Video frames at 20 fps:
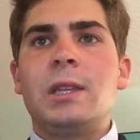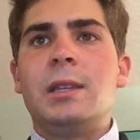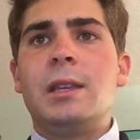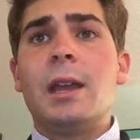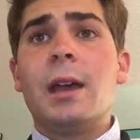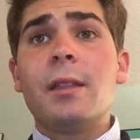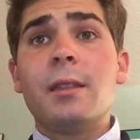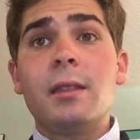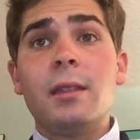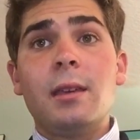
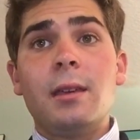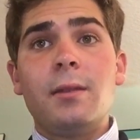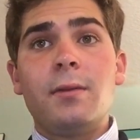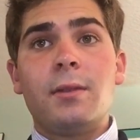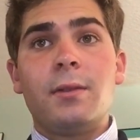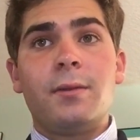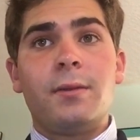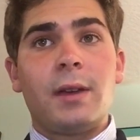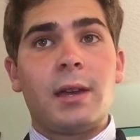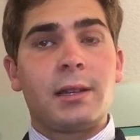Now that they have
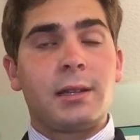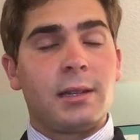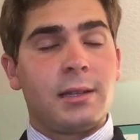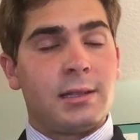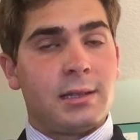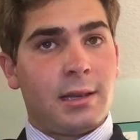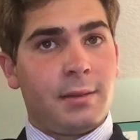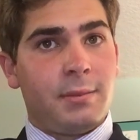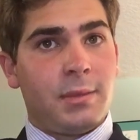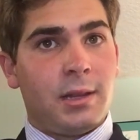in fact
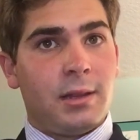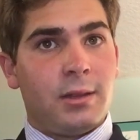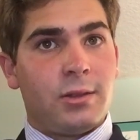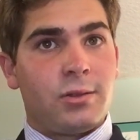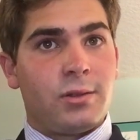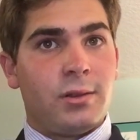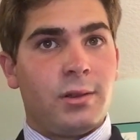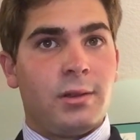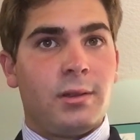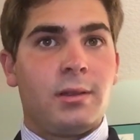accepted the
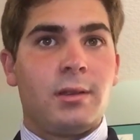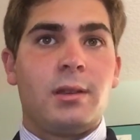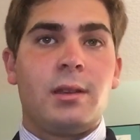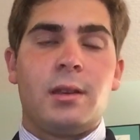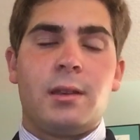truth